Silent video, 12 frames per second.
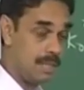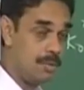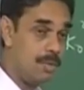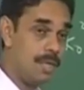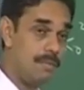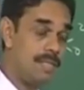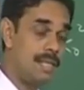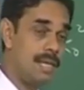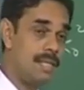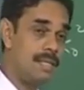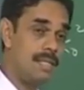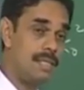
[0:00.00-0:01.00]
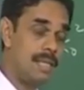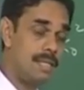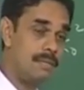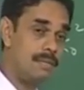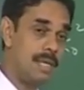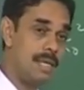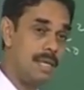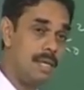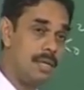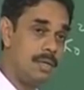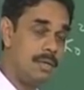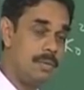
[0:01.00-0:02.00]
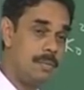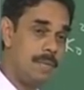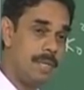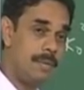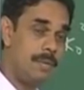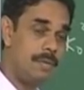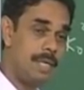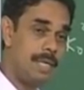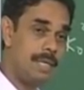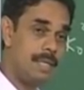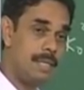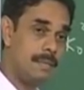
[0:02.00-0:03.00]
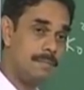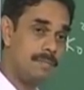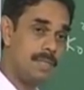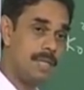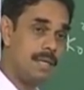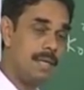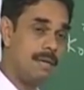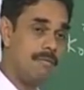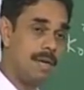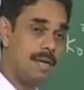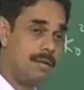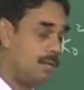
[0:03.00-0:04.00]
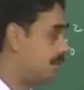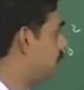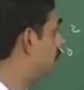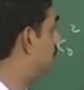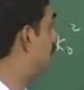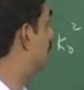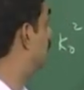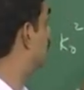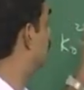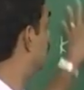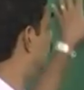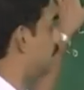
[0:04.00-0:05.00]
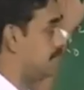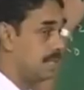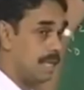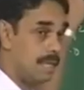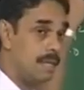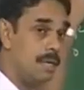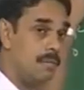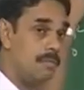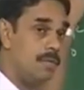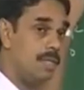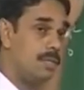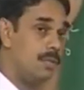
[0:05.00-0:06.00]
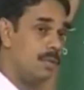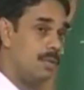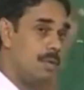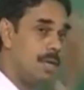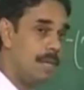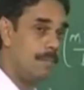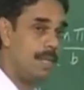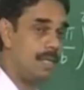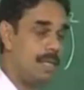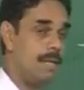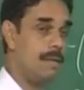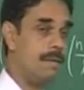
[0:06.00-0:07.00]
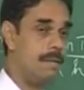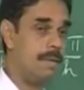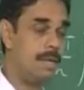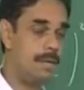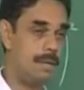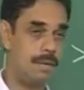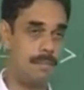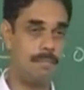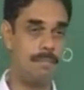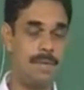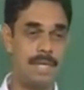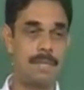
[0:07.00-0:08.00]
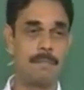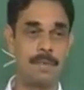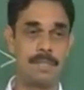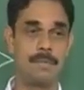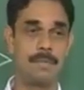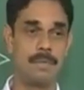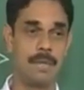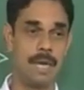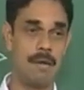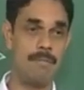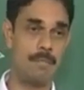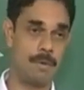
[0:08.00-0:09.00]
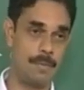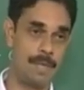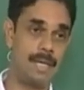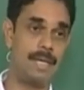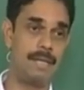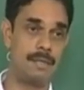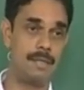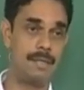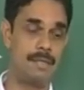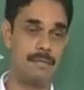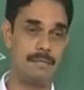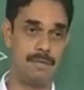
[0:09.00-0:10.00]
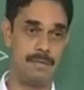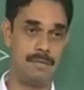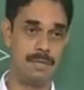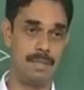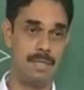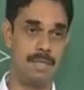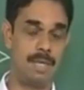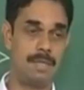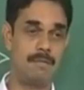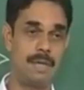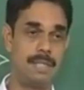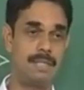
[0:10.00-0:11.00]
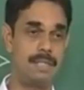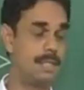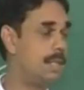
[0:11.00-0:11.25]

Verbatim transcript: and only if this relation is satisfied you will be able to get a real value of uh, kz which would only be then uh, make it possible to have propagating waves otherwise